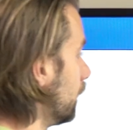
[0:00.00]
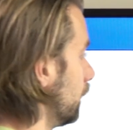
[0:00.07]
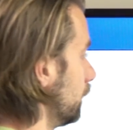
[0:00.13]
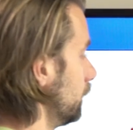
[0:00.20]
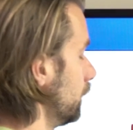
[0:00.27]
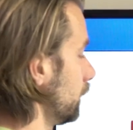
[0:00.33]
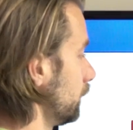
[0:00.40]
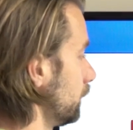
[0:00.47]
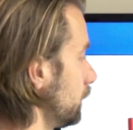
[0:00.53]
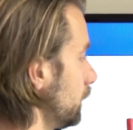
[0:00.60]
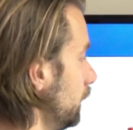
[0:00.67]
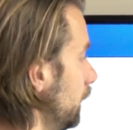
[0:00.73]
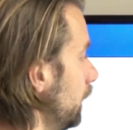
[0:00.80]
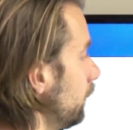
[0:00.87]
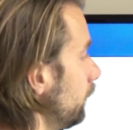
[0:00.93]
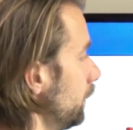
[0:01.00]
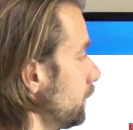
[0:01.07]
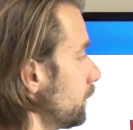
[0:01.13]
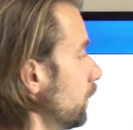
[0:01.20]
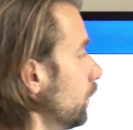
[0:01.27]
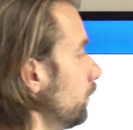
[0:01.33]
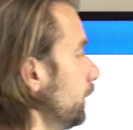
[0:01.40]
The scenario
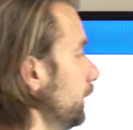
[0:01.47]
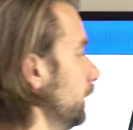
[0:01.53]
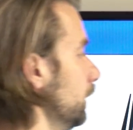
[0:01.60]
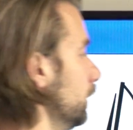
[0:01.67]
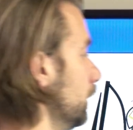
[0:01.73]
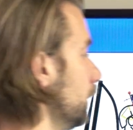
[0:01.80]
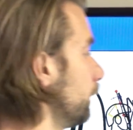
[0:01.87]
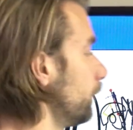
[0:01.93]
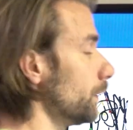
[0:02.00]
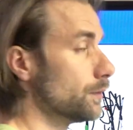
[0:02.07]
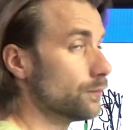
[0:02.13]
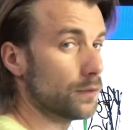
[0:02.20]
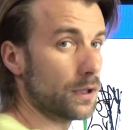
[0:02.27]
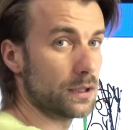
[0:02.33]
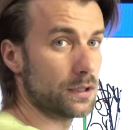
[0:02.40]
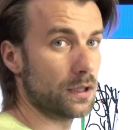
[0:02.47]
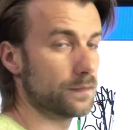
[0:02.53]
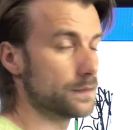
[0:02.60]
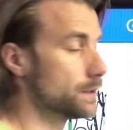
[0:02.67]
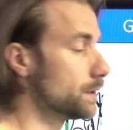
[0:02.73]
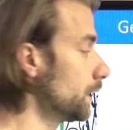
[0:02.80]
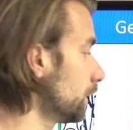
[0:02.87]
is completely different right
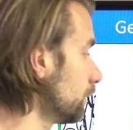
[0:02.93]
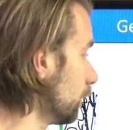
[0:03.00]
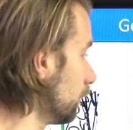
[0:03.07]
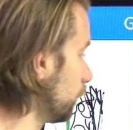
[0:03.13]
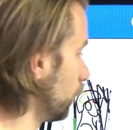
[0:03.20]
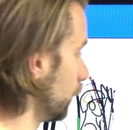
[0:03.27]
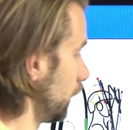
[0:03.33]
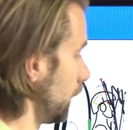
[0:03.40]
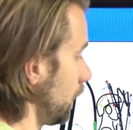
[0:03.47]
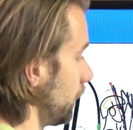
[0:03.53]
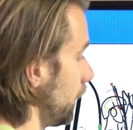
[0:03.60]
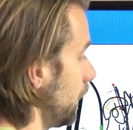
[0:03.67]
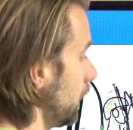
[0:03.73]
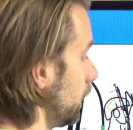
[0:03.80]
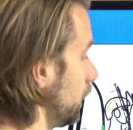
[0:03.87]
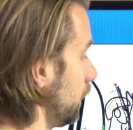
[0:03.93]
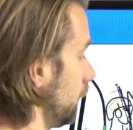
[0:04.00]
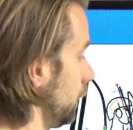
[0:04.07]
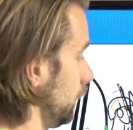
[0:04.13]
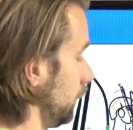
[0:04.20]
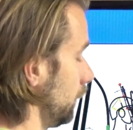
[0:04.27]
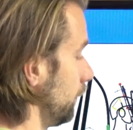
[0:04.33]
after takeoff, when I'm hanging
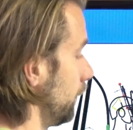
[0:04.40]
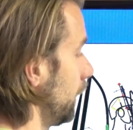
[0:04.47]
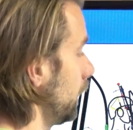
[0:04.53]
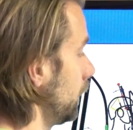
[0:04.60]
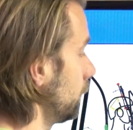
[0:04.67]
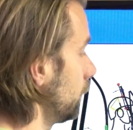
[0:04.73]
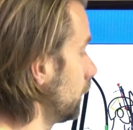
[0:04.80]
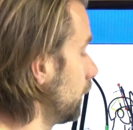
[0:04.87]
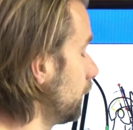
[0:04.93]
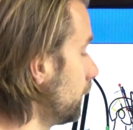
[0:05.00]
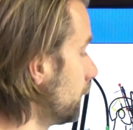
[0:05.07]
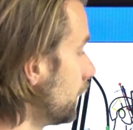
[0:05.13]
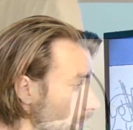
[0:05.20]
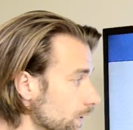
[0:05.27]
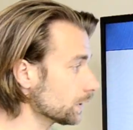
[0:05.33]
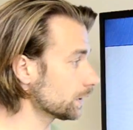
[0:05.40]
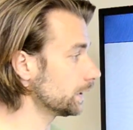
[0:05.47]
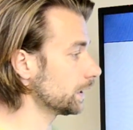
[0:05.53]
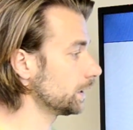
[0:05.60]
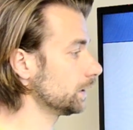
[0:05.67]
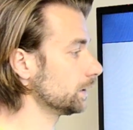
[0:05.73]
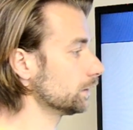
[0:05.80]
in the paramotor,
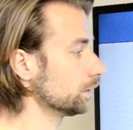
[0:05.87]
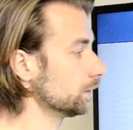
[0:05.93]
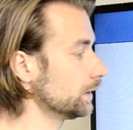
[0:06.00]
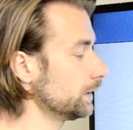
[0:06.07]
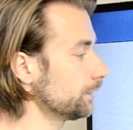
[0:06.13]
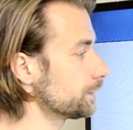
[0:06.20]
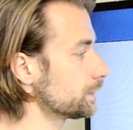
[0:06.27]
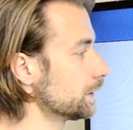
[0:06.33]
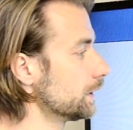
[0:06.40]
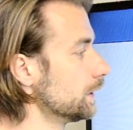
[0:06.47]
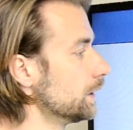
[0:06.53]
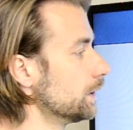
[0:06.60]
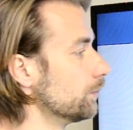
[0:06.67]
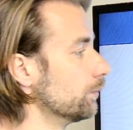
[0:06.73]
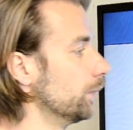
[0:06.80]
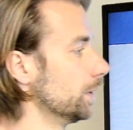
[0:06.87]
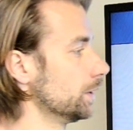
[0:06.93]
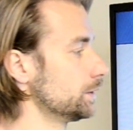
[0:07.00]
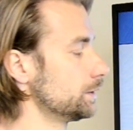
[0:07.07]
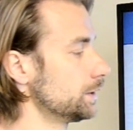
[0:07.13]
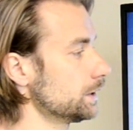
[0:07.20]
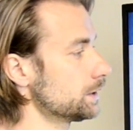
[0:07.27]
getting lift,
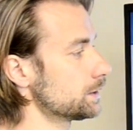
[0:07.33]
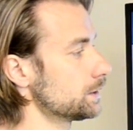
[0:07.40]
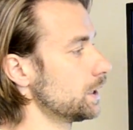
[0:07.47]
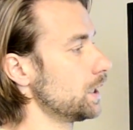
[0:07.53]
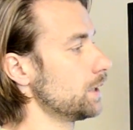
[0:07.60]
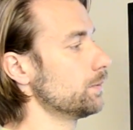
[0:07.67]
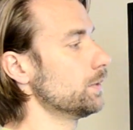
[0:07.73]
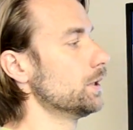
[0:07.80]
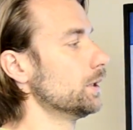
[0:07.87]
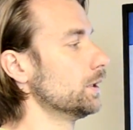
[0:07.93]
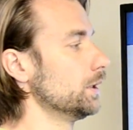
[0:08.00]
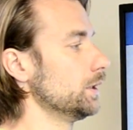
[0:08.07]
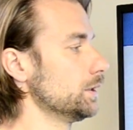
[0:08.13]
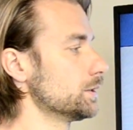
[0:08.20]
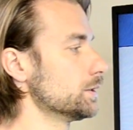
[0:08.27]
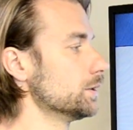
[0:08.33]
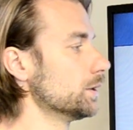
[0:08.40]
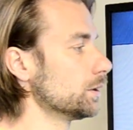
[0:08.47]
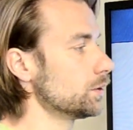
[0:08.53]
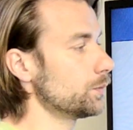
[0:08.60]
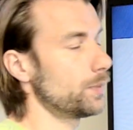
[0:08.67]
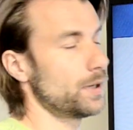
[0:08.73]
but this time it's
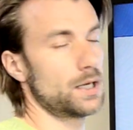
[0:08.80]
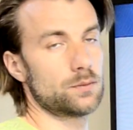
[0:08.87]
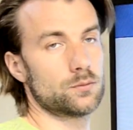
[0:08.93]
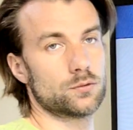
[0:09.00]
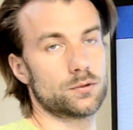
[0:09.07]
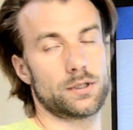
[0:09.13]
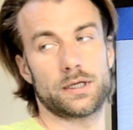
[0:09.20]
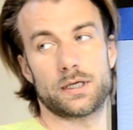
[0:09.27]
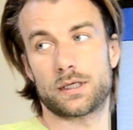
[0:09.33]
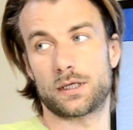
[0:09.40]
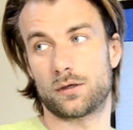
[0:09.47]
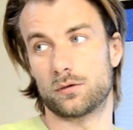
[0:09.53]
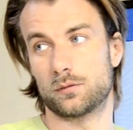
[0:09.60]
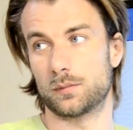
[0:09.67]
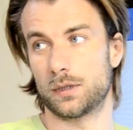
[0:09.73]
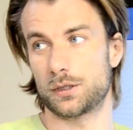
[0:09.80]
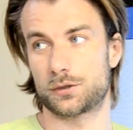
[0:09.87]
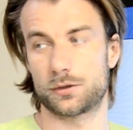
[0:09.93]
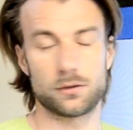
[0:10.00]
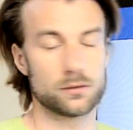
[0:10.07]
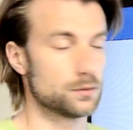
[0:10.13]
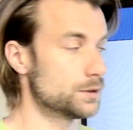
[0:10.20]
not the paramotor hanging on my
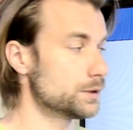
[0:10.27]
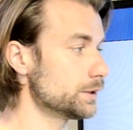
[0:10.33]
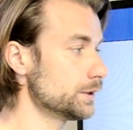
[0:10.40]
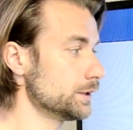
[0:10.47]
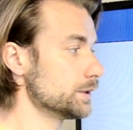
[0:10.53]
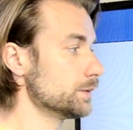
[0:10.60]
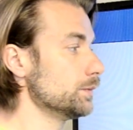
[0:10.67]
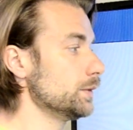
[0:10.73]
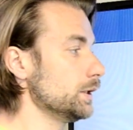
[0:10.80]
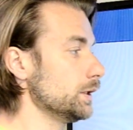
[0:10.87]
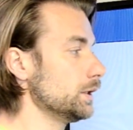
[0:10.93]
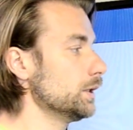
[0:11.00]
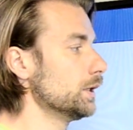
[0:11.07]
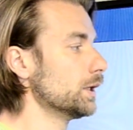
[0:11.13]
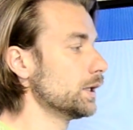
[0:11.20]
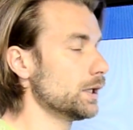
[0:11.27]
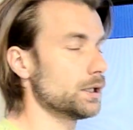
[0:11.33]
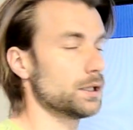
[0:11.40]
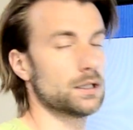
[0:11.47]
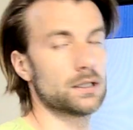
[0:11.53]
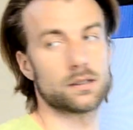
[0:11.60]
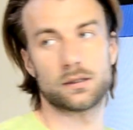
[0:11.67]
shoulders, it's me
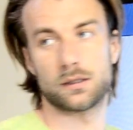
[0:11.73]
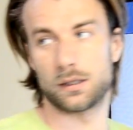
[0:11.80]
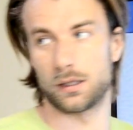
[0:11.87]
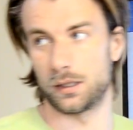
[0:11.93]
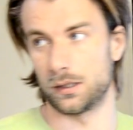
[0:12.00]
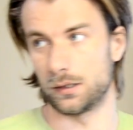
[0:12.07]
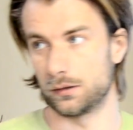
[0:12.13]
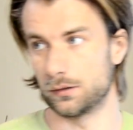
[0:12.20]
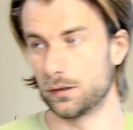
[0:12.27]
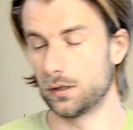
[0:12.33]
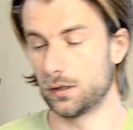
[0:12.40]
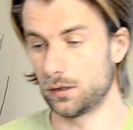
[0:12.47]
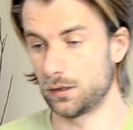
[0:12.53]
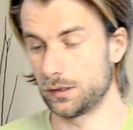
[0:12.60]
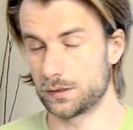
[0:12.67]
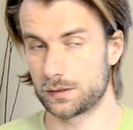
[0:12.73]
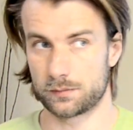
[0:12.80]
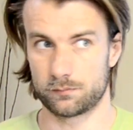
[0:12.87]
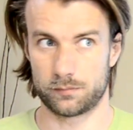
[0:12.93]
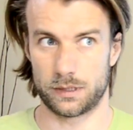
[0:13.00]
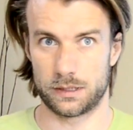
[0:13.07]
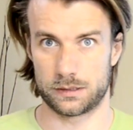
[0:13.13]
hanging in the harness,
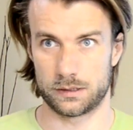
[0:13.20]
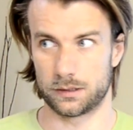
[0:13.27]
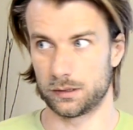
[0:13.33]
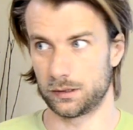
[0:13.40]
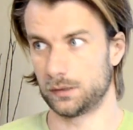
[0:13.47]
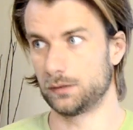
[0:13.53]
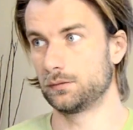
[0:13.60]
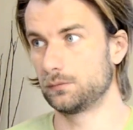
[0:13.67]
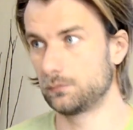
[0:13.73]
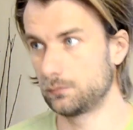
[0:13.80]
basically